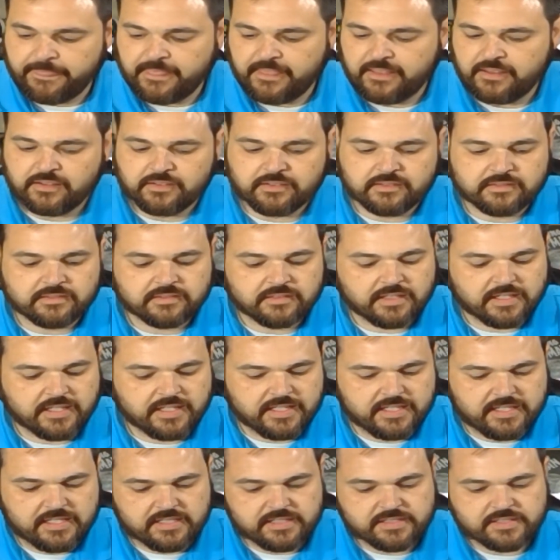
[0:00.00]

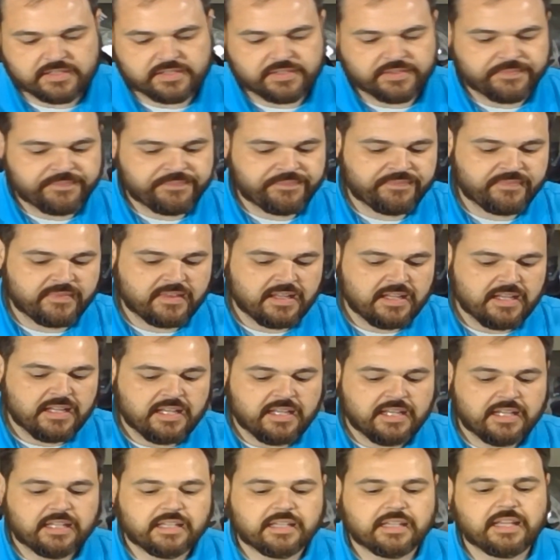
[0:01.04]
Alright.
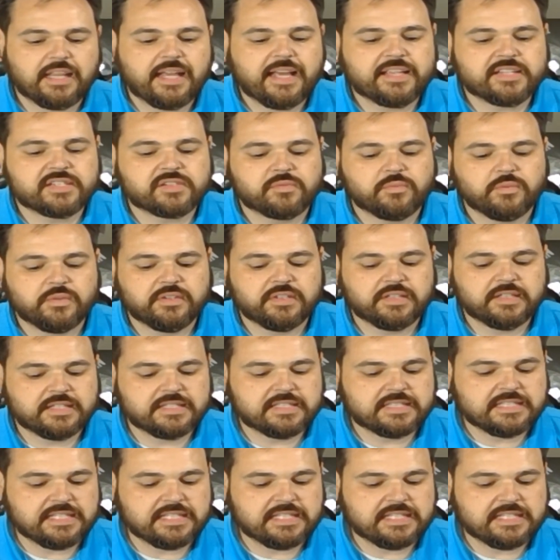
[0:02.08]
The last one of the